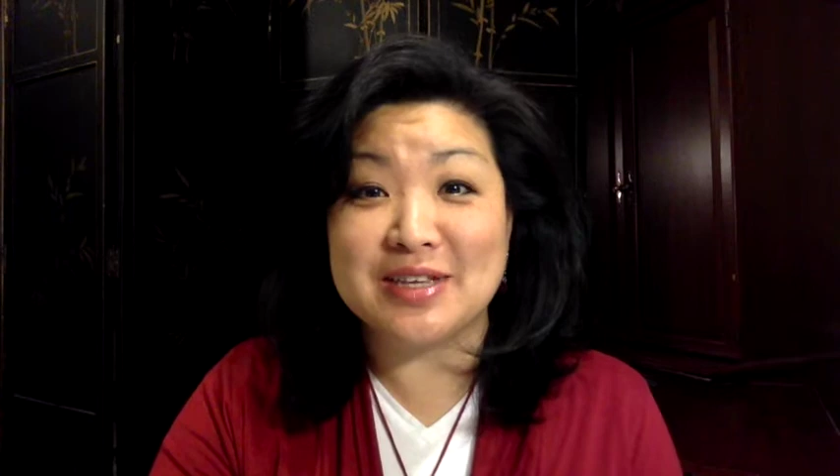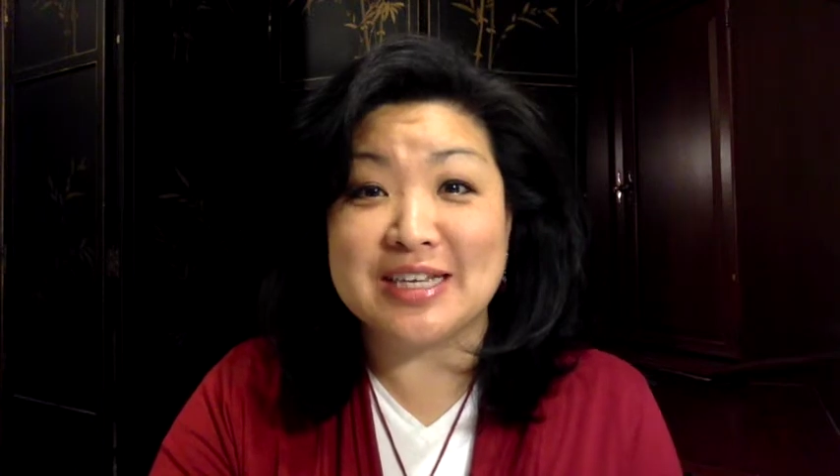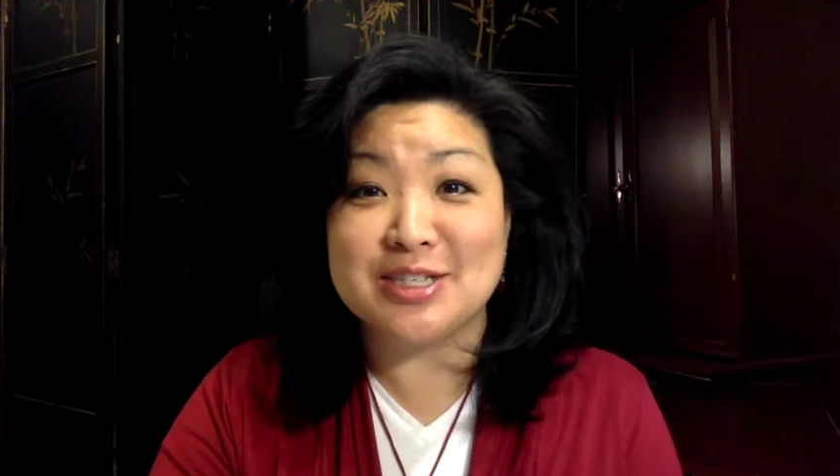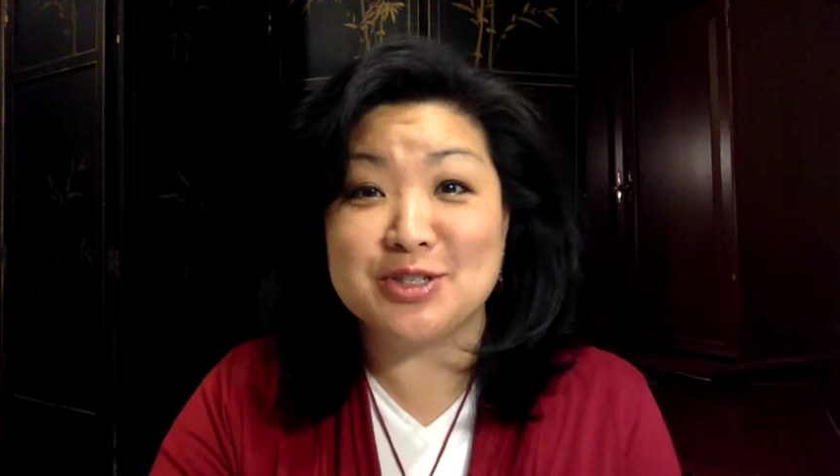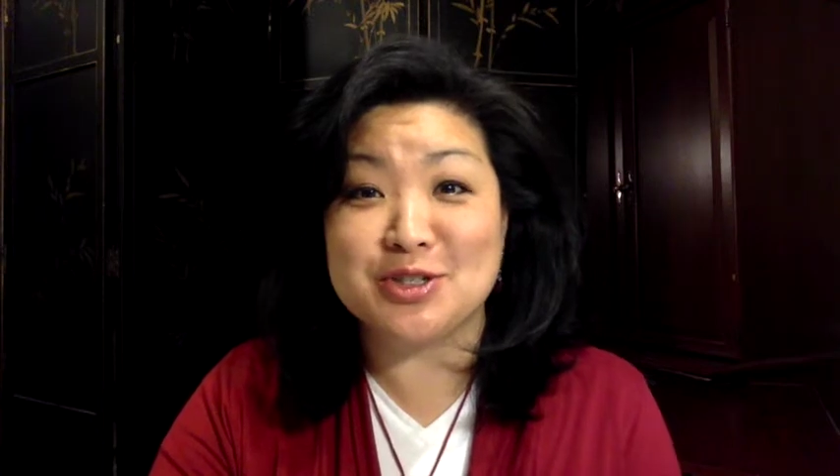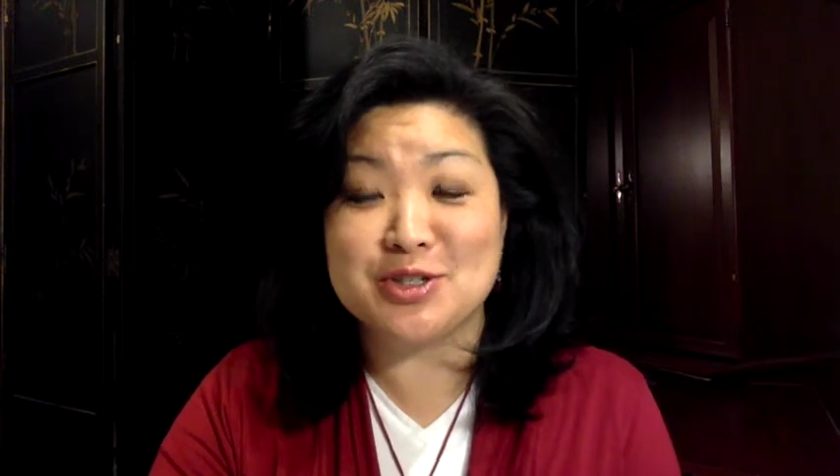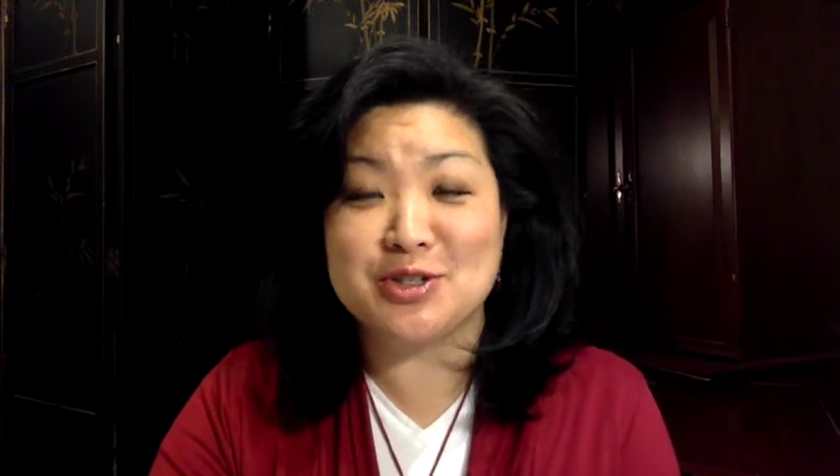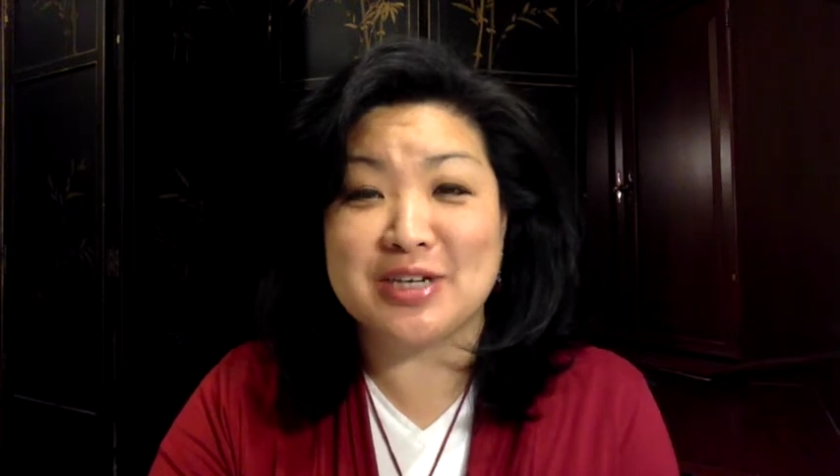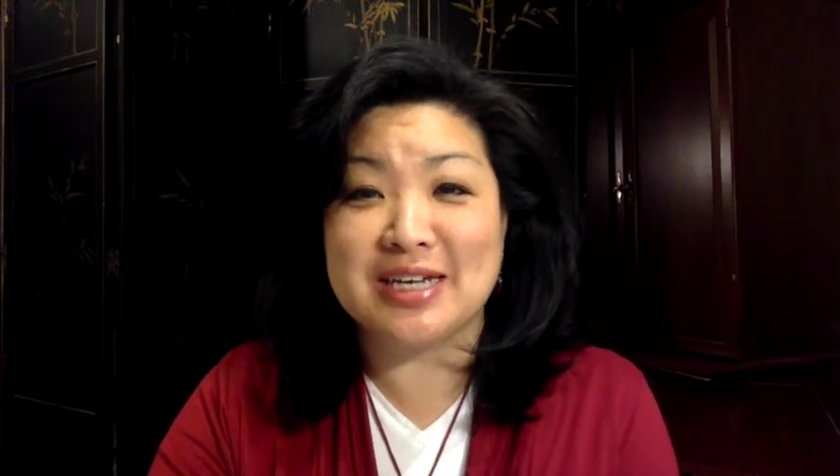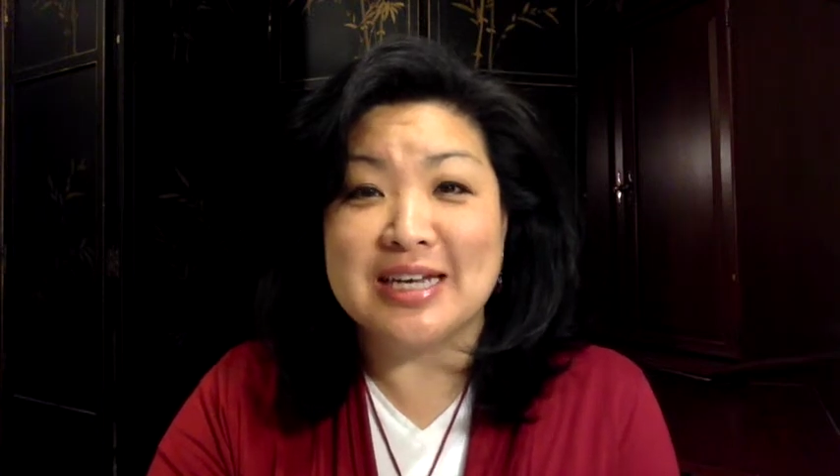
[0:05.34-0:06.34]
the Easter
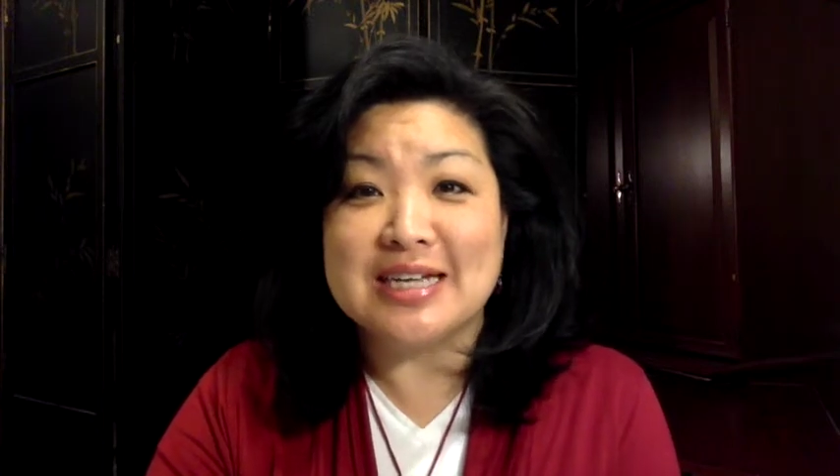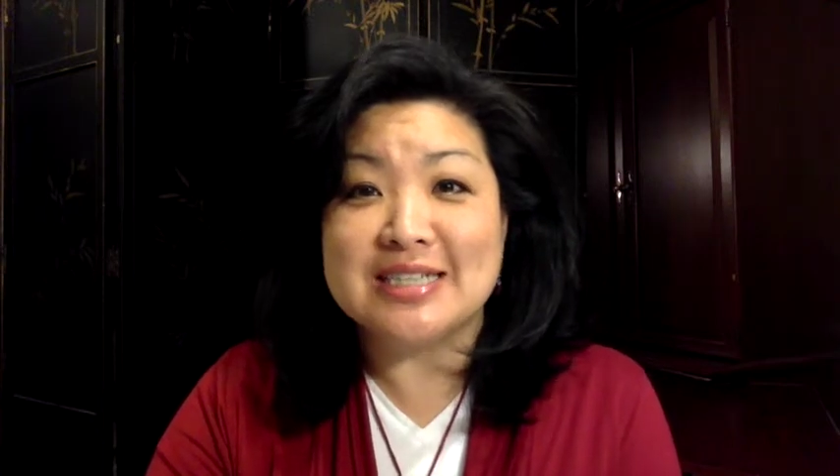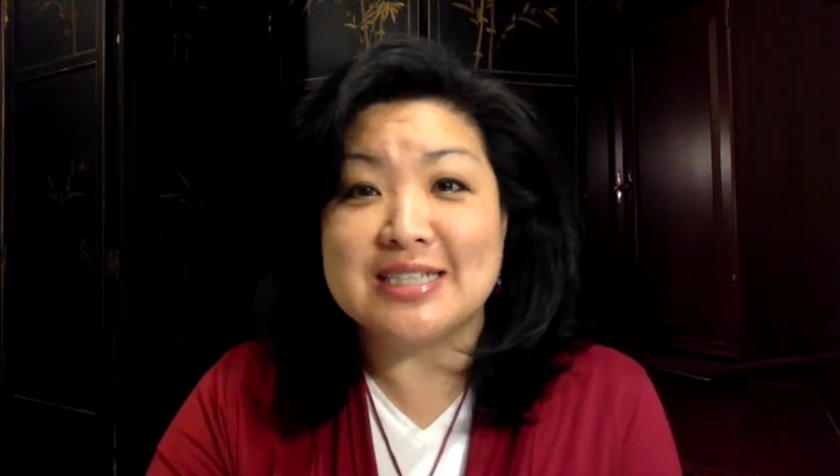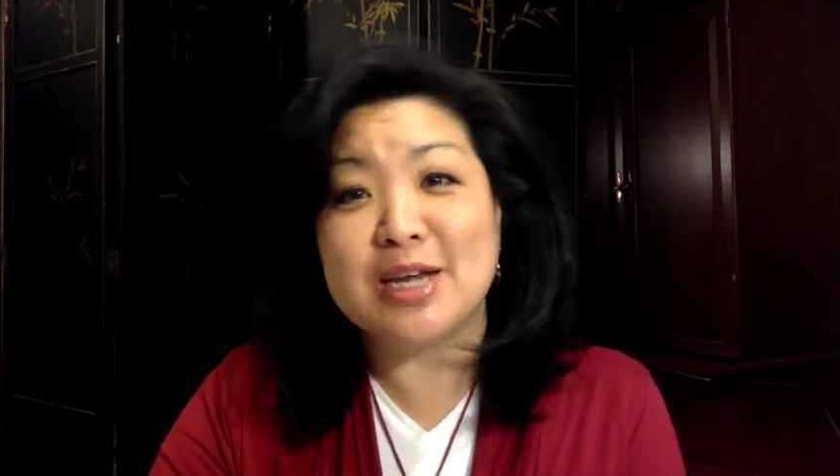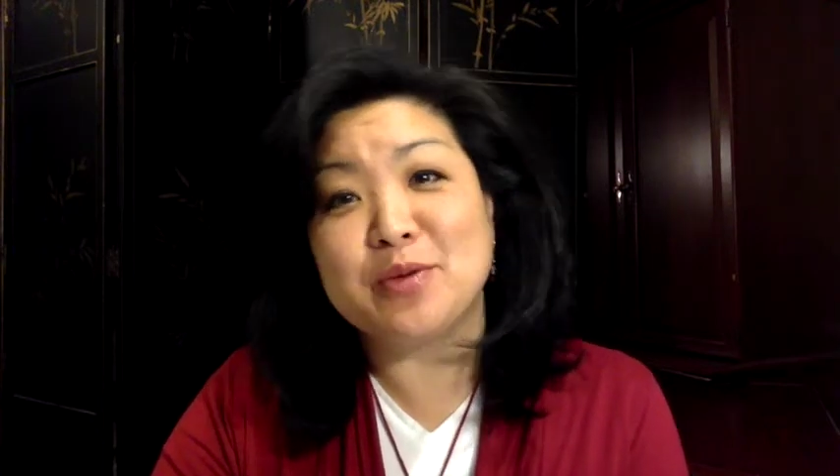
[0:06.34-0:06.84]
tree. Today